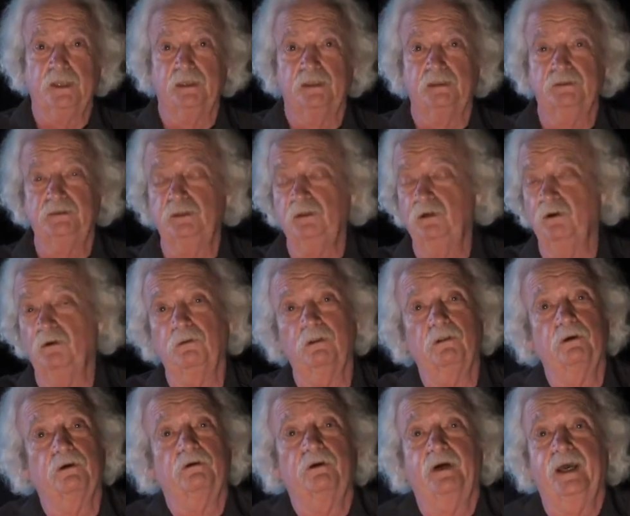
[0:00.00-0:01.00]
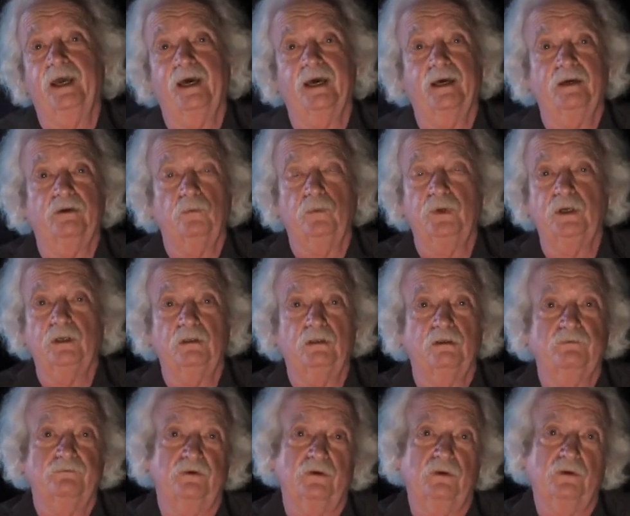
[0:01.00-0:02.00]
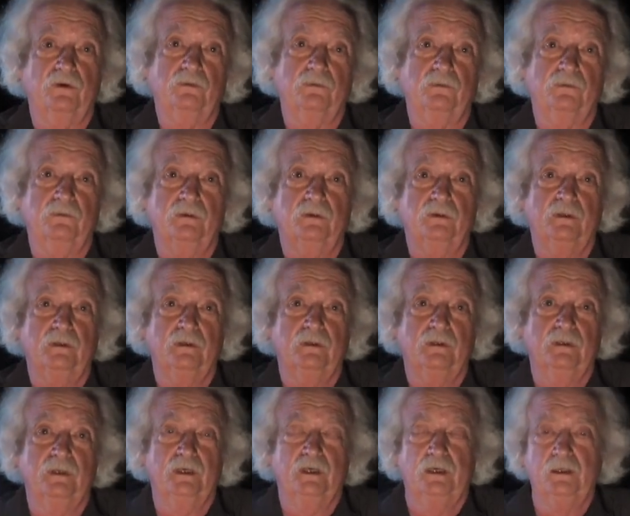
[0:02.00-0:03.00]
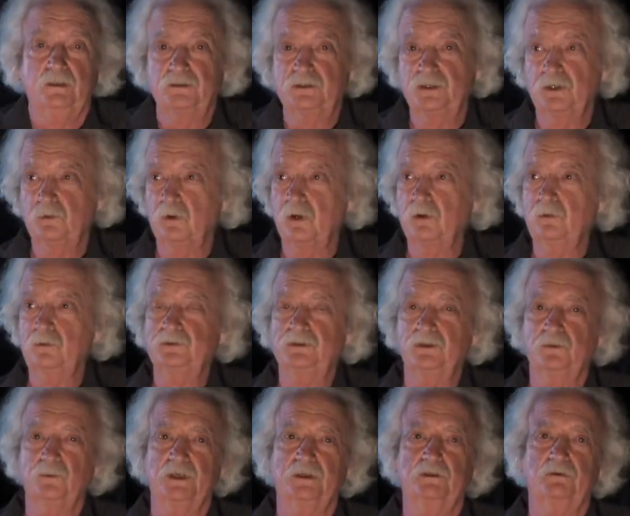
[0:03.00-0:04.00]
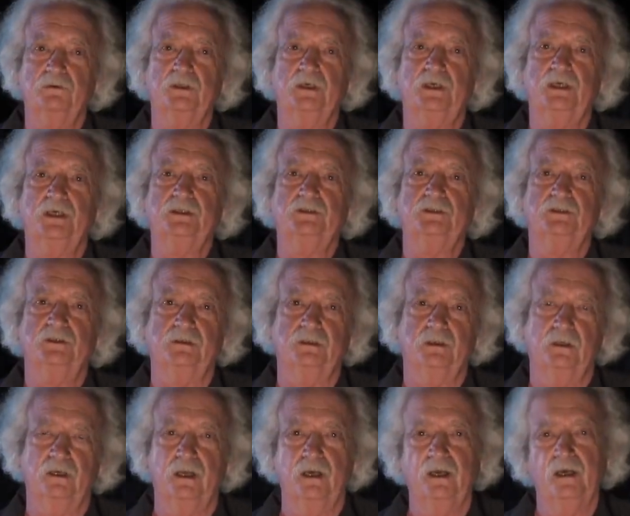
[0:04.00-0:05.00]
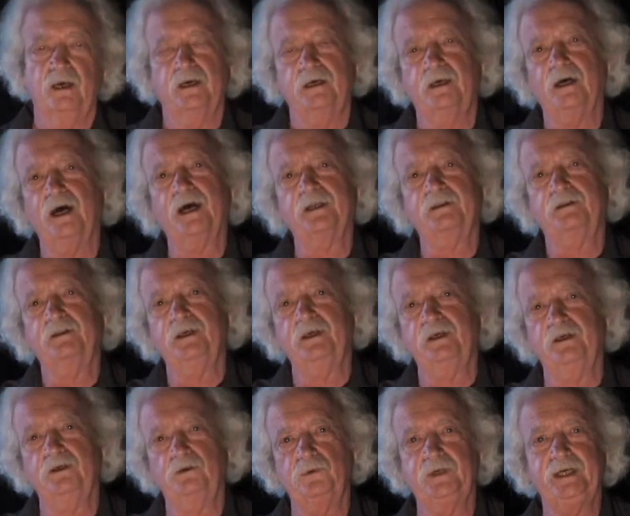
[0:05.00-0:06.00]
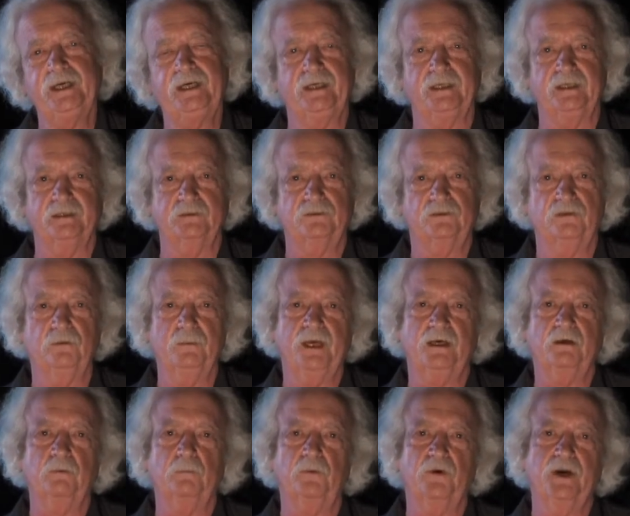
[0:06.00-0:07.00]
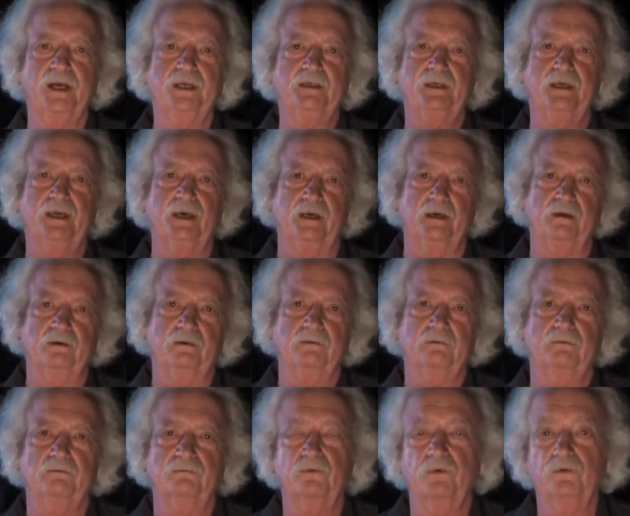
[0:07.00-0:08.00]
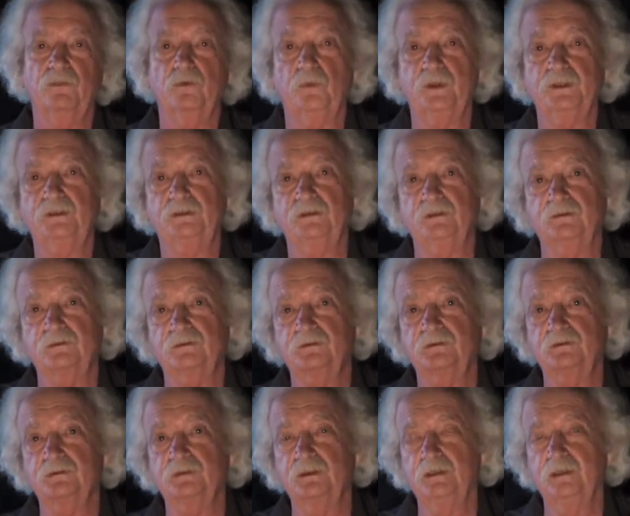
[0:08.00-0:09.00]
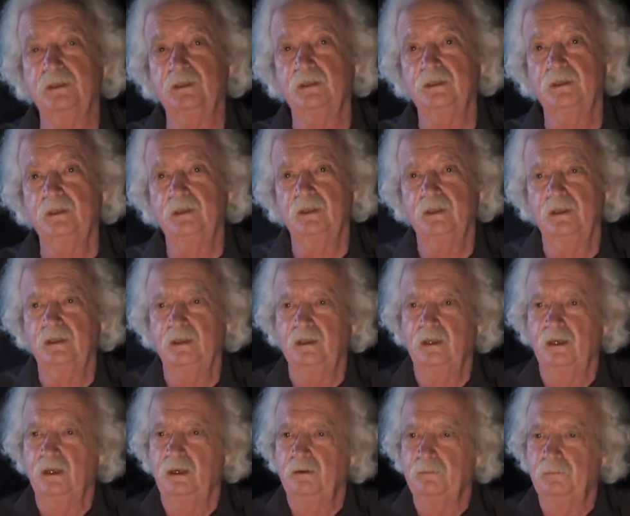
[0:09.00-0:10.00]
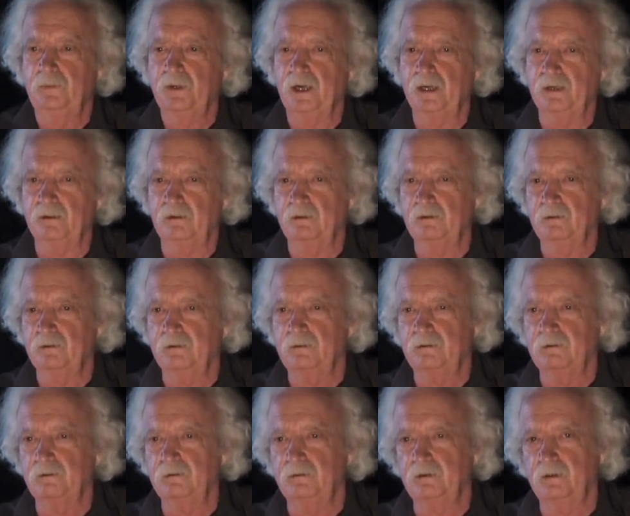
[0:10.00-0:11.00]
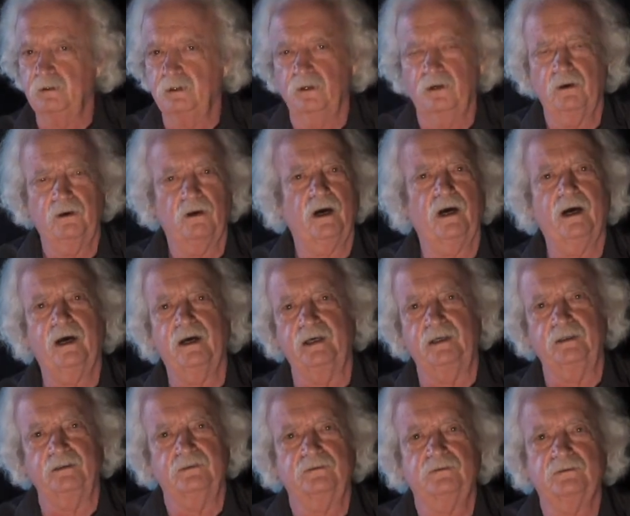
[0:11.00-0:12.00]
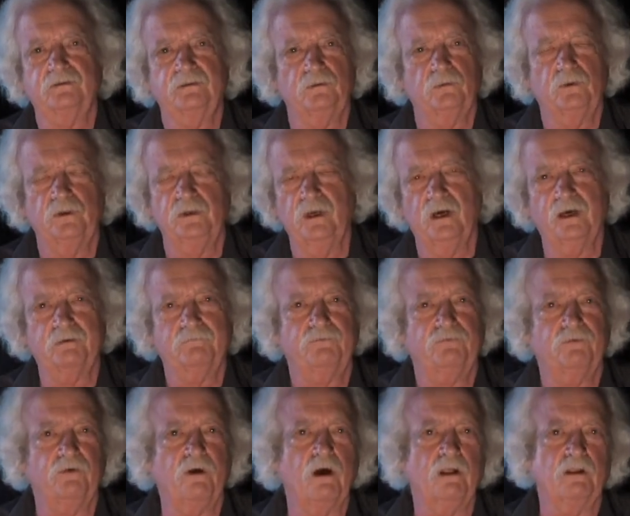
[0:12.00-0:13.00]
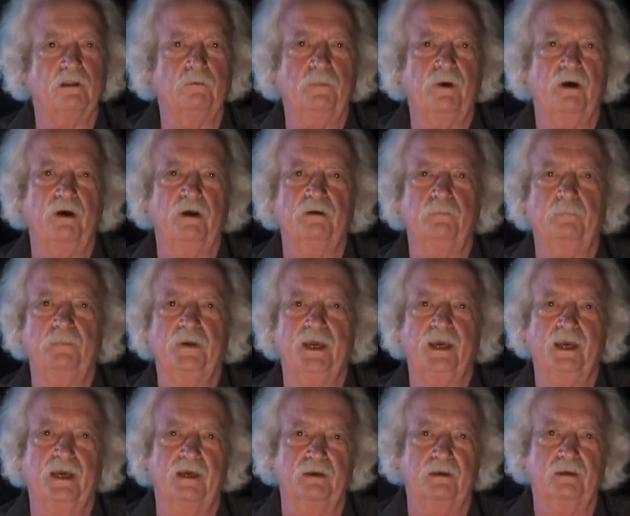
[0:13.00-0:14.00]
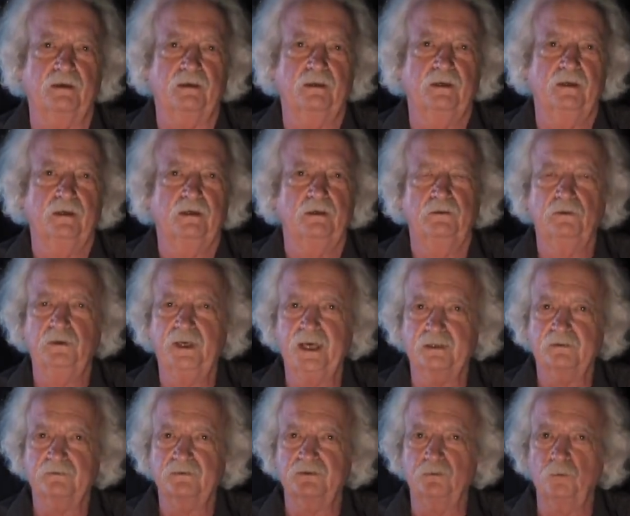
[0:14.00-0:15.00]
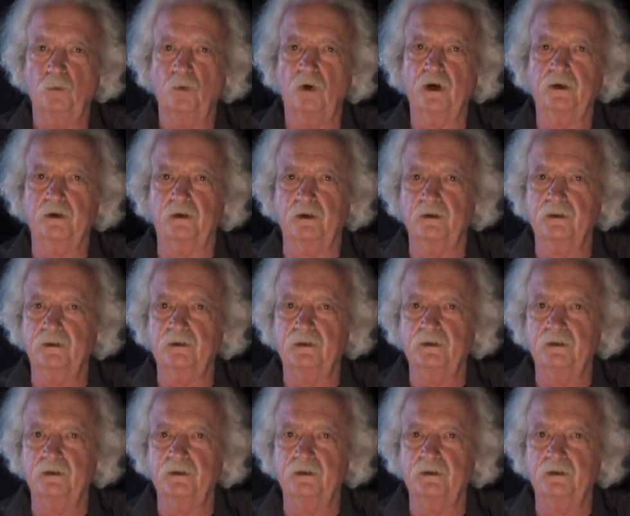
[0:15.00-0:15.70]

She no longer had a will of her own. She rose and went to the kitchen and got the ingredients to make a bread cake for the witches. But her eyes would not fall upon a pan to get some water.